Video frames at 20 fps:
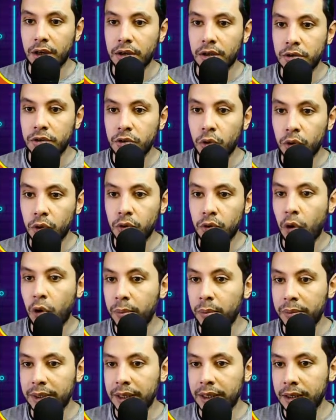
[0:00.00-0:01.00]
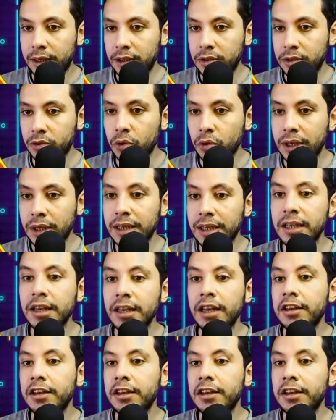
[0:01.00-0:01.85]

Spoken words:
totally